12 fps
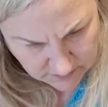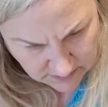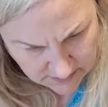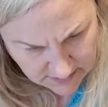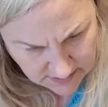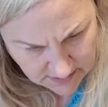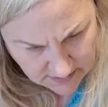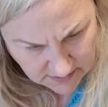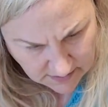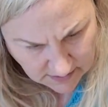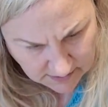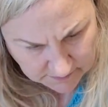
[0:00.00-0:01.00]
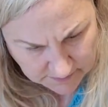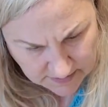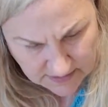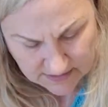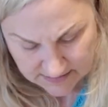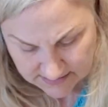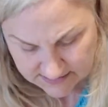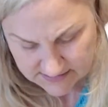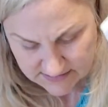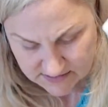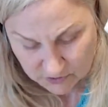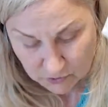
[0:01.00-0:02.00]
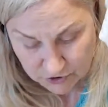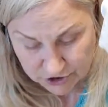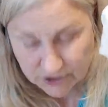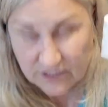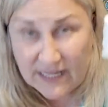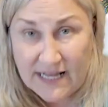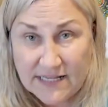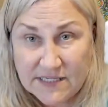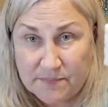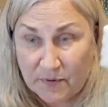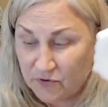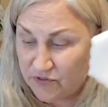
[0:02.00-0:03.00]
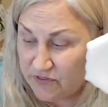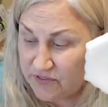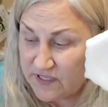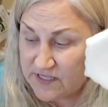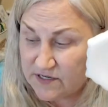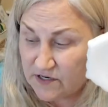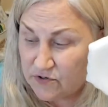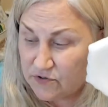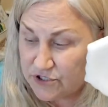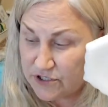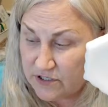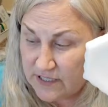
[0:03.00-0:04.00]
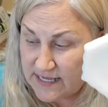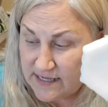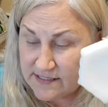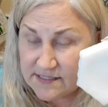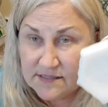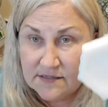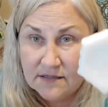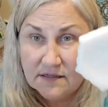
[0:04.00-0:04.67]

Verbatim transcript: And then um, this is Hoosier Glass. Both of these are Hoosier Glass.